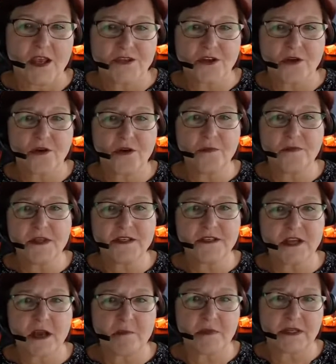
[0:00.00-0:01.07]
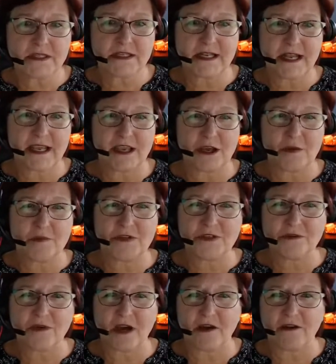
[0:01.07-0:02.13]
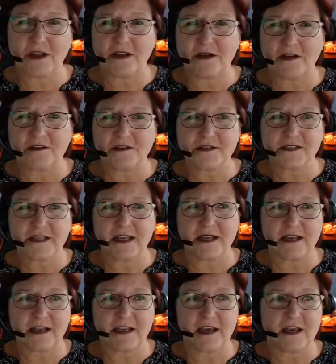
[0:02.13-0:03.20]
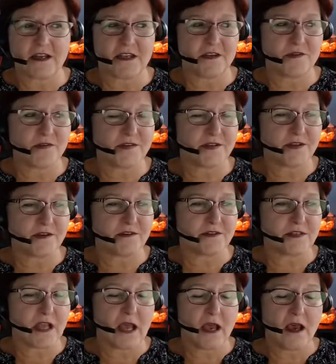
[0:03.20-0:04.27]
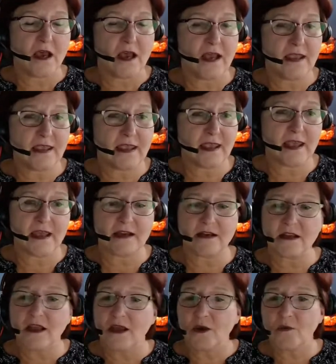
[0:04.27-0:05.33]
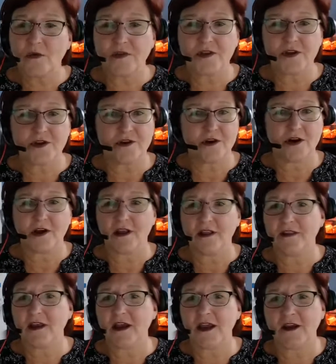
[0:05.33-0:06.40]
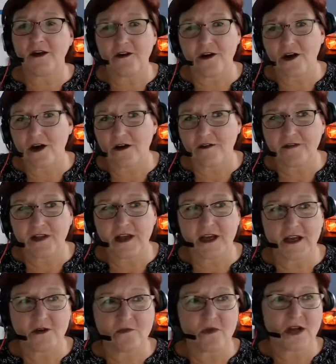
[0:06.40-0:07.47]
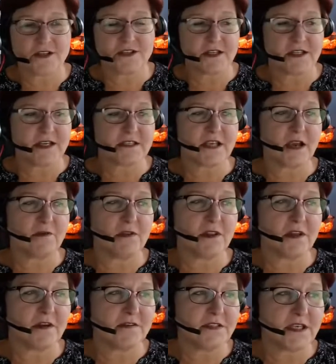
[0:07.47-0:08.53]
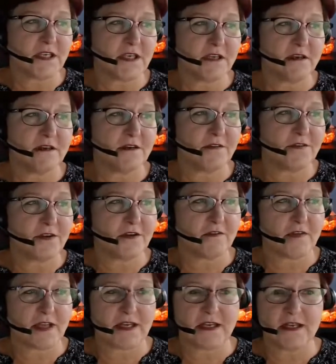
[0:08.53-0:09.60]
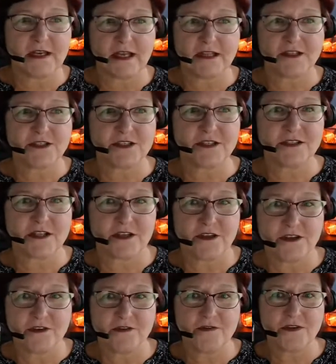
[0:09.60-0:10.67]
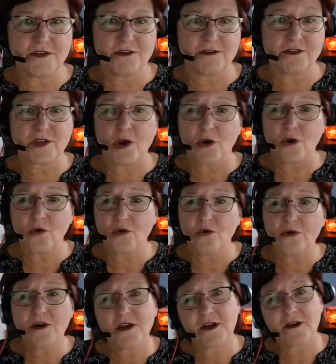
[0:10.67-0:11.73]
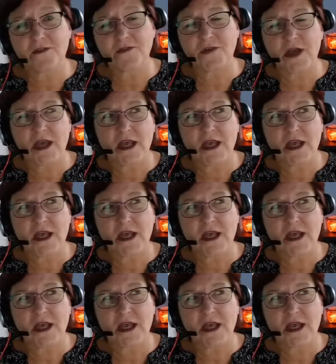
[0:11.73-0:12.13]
So I hope this topic today helped you out in understanding how to use those. Again, whether you're online or offline watching this, I would love to hear if you have any analogies that you've used, or if